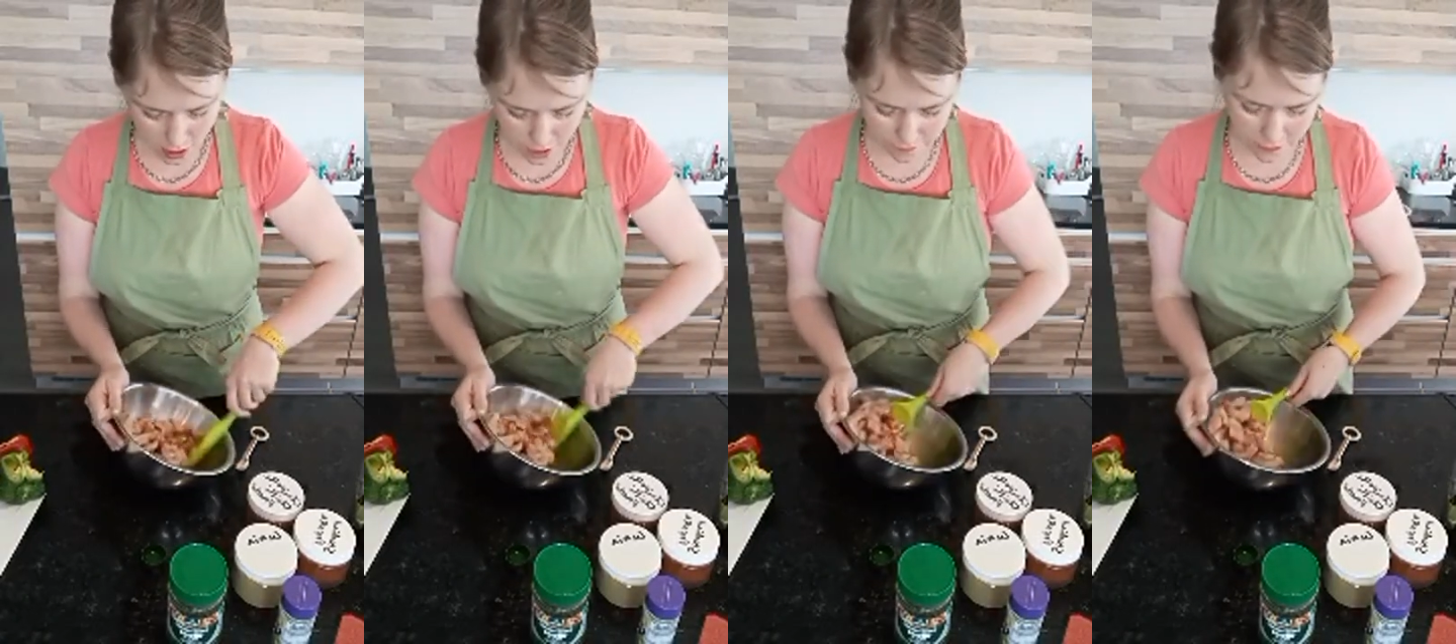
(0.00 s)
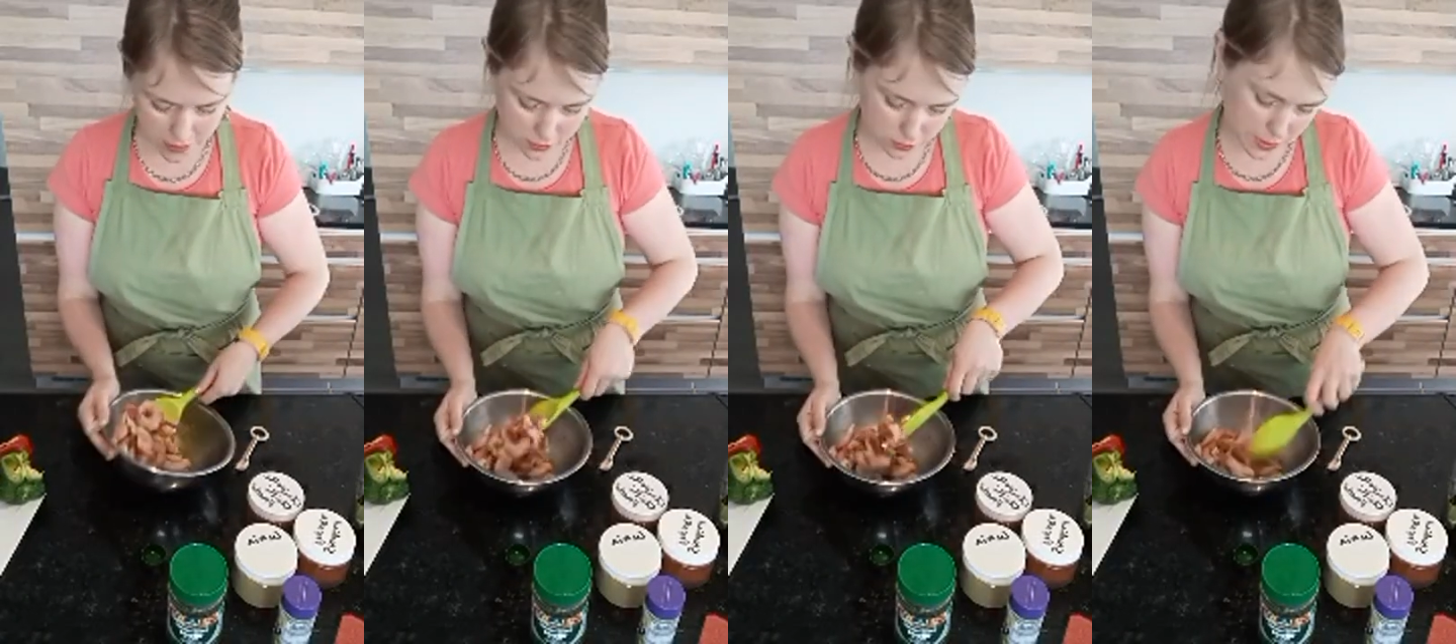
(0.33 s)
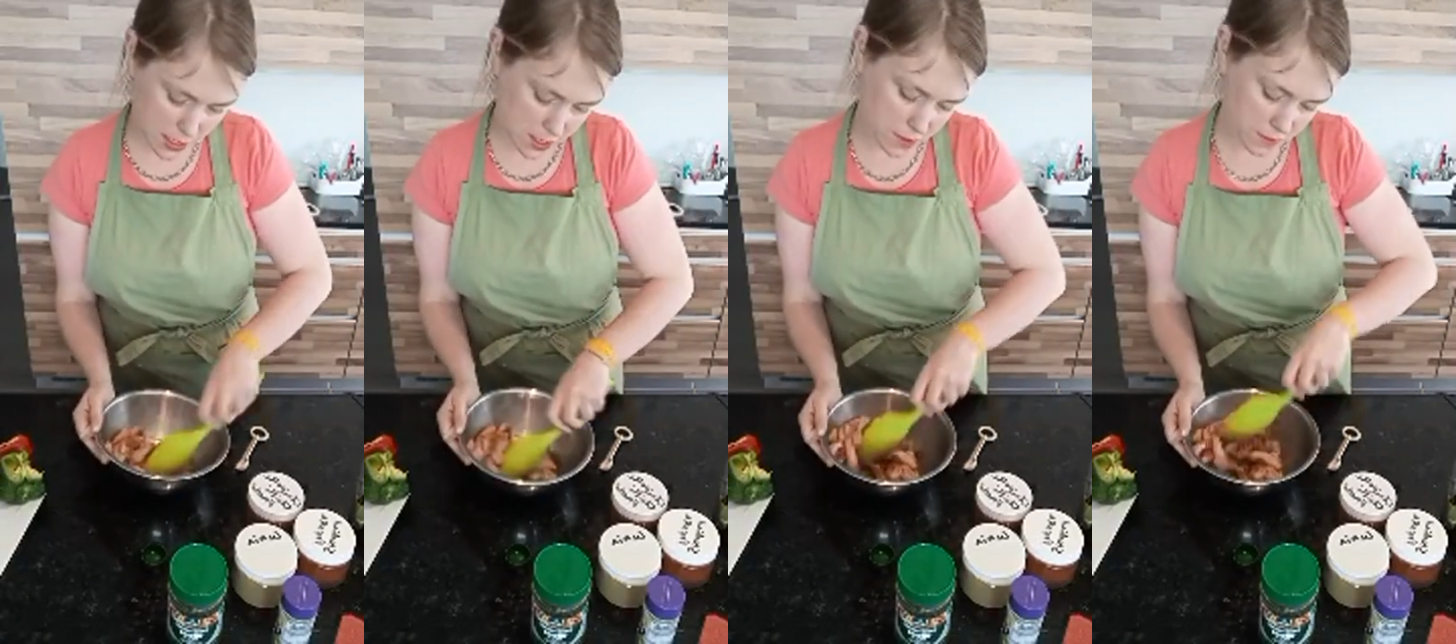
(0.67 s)
Hopefully this will
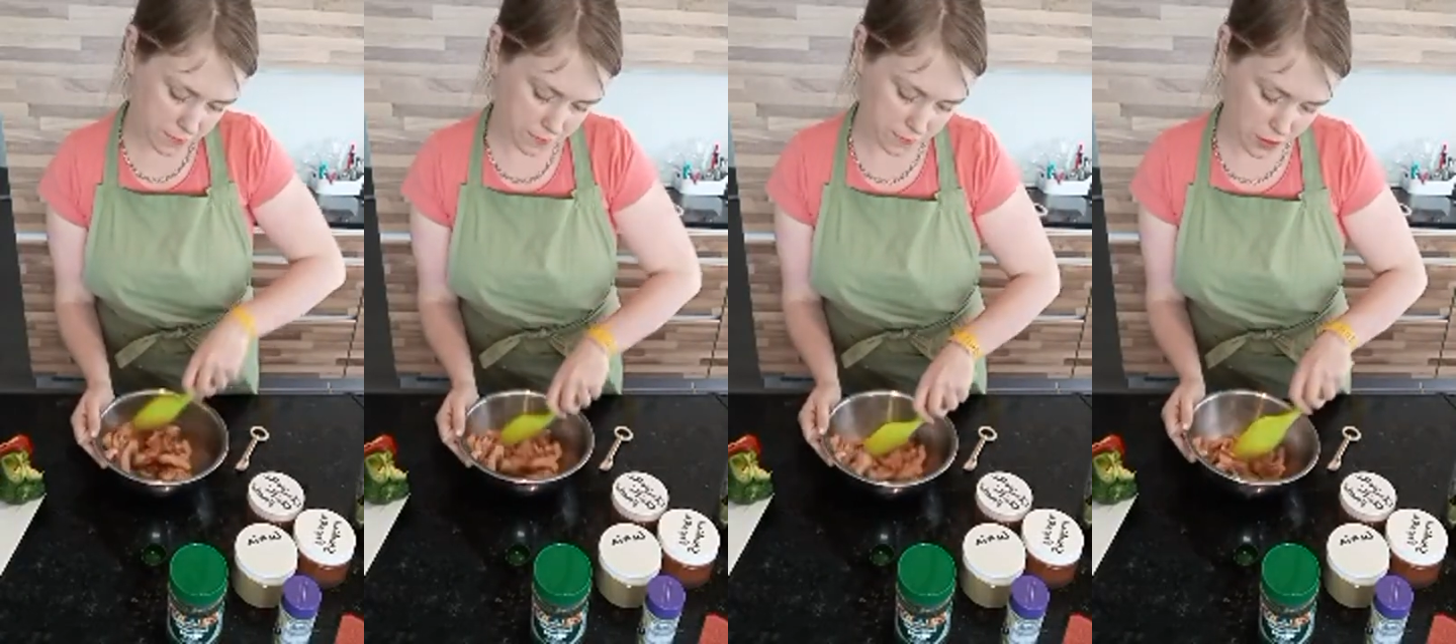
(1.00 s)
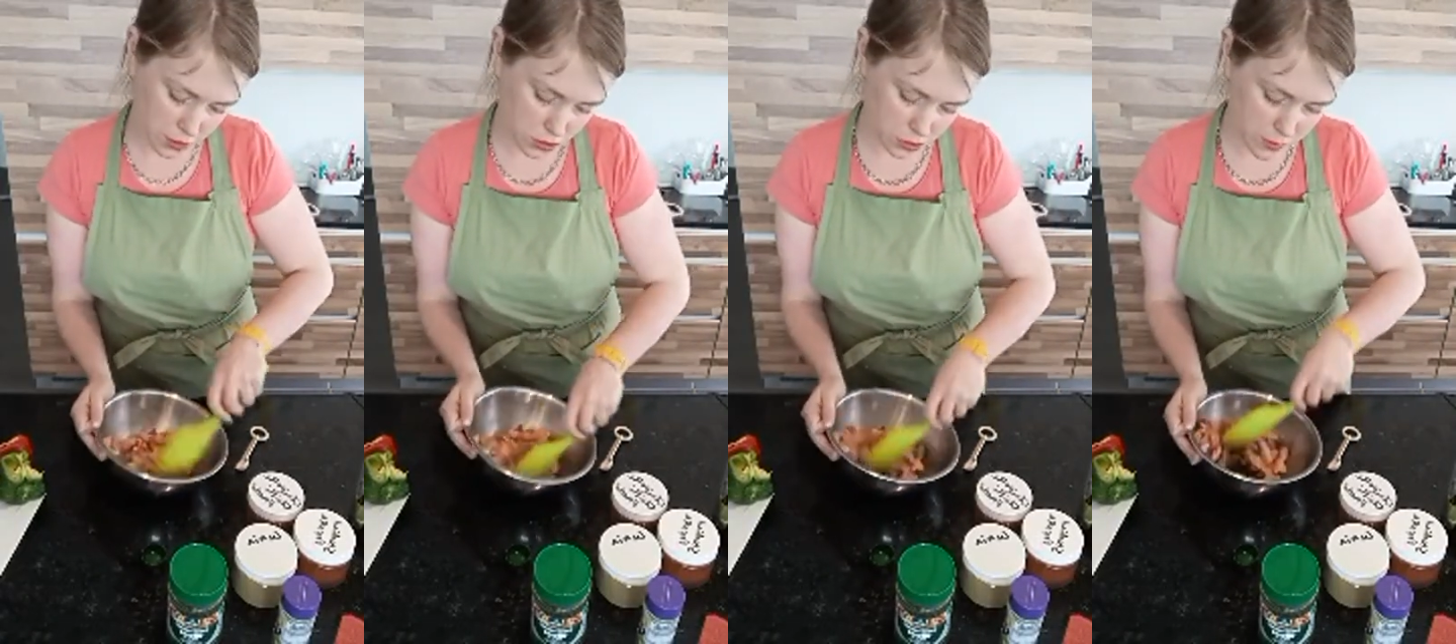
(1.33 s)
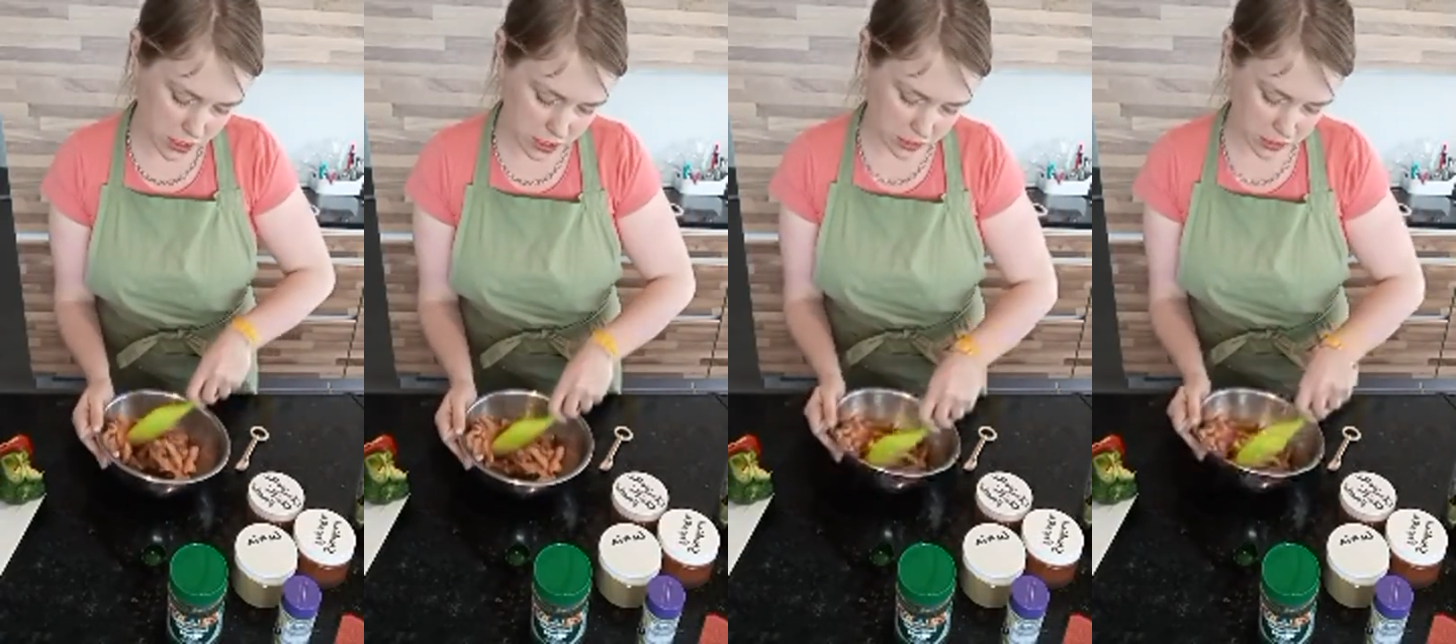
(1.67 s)
be enough. I
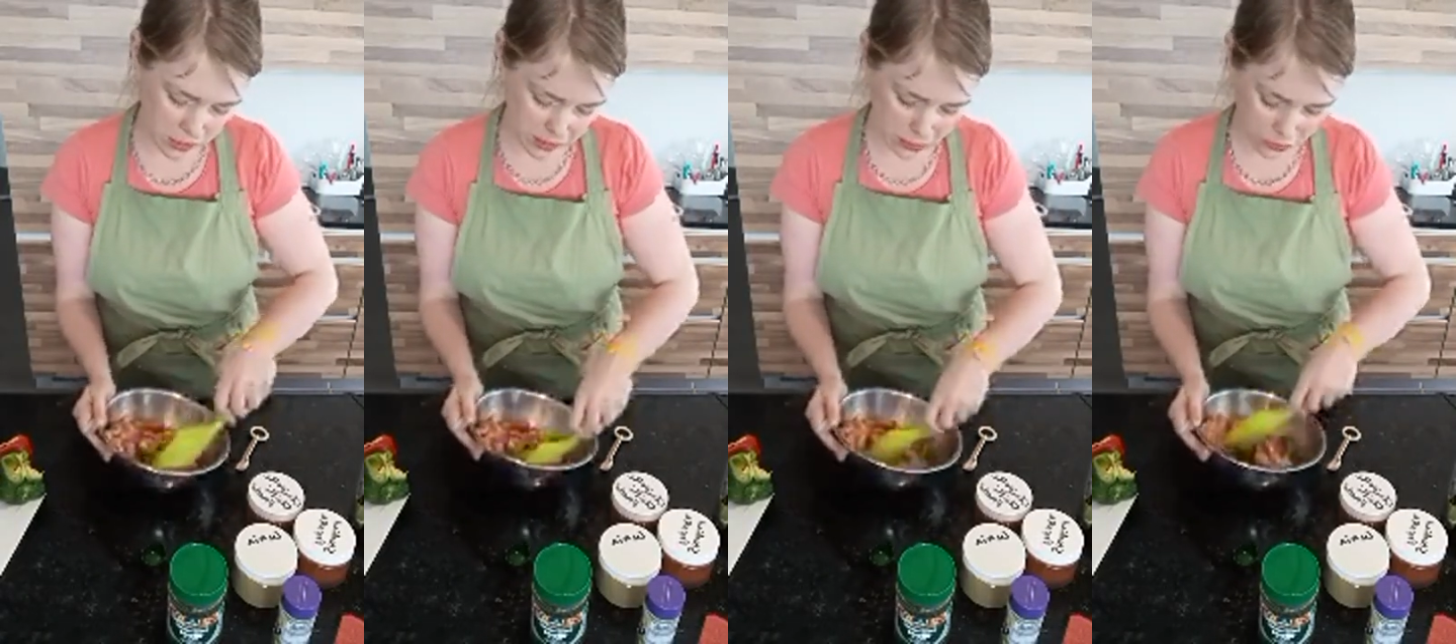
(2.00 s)
normally do it with a